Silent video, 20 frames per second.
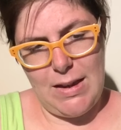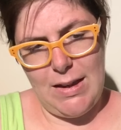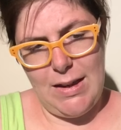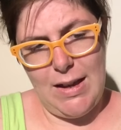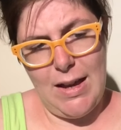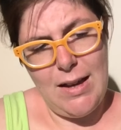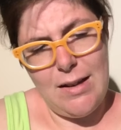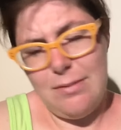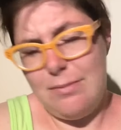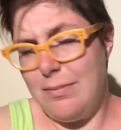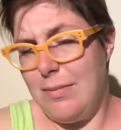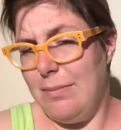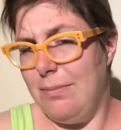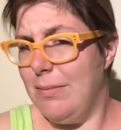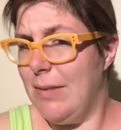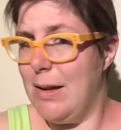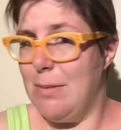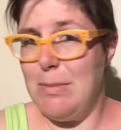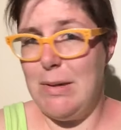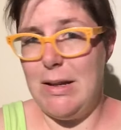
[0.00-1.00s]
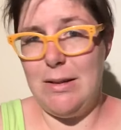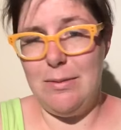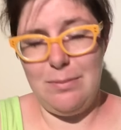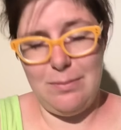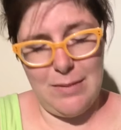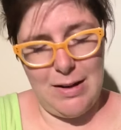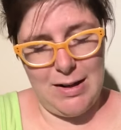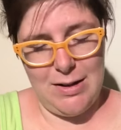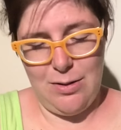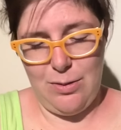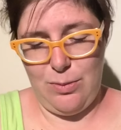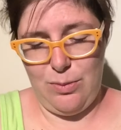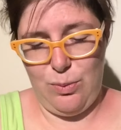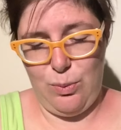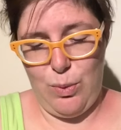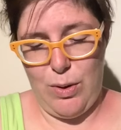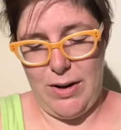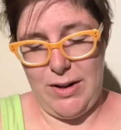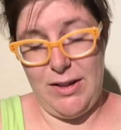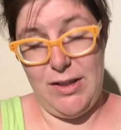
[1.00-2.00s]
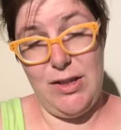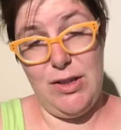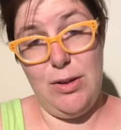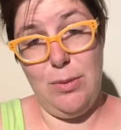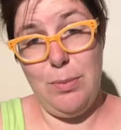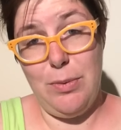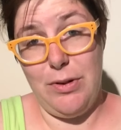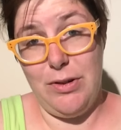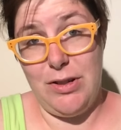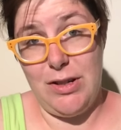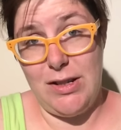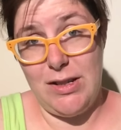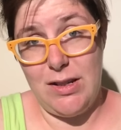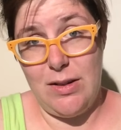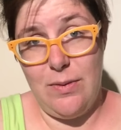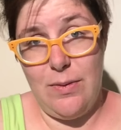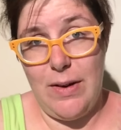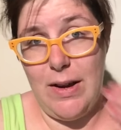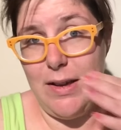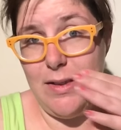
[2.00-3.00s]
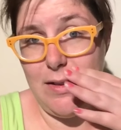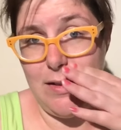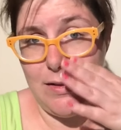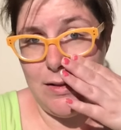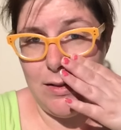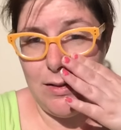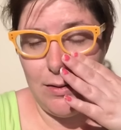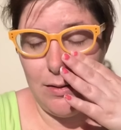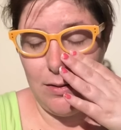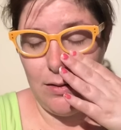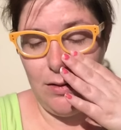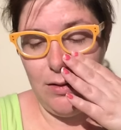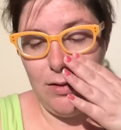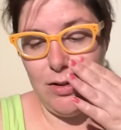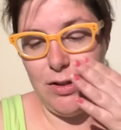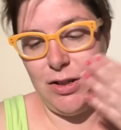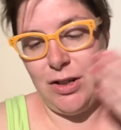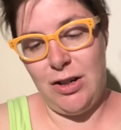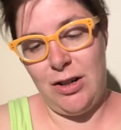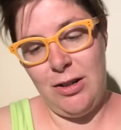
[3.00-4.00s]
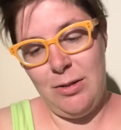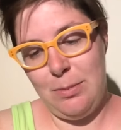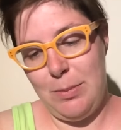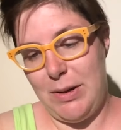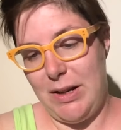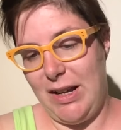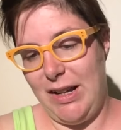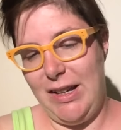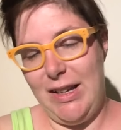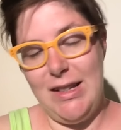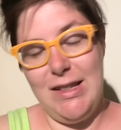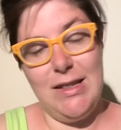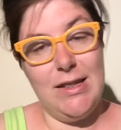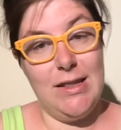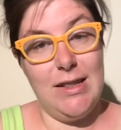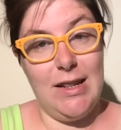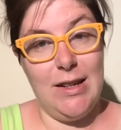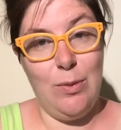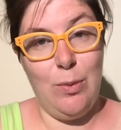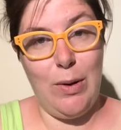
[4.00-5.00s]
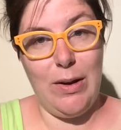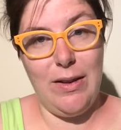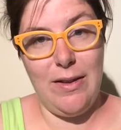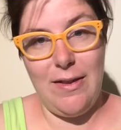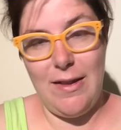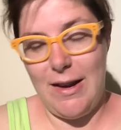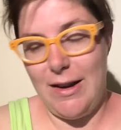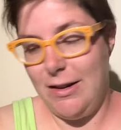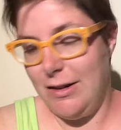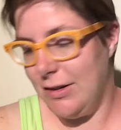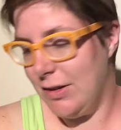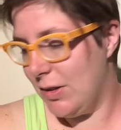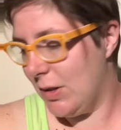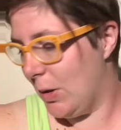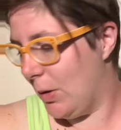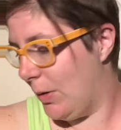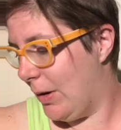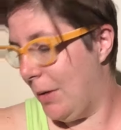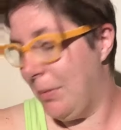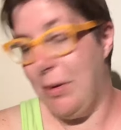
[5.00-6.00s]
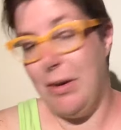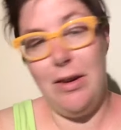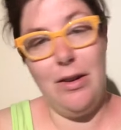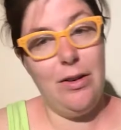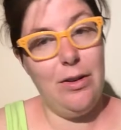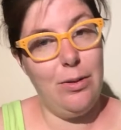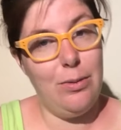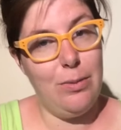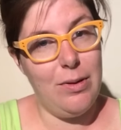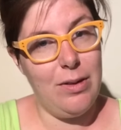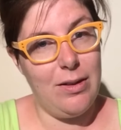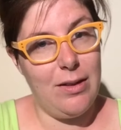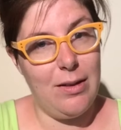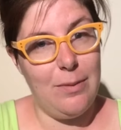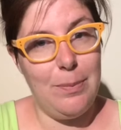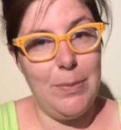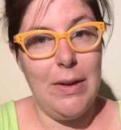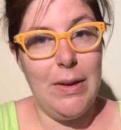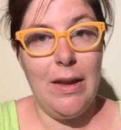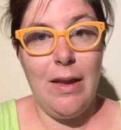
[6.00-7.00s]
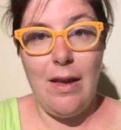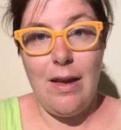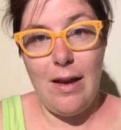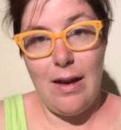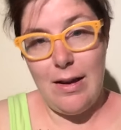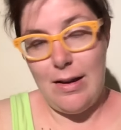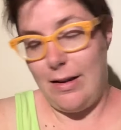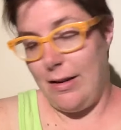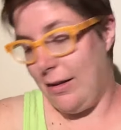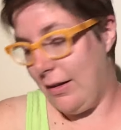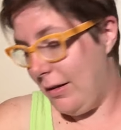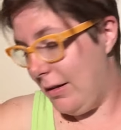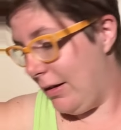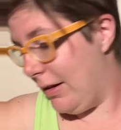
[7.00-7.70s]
yeah, I mean, I don't want to super justify this shirt, but I guess it went there, so I'm gonna go with it, and I'll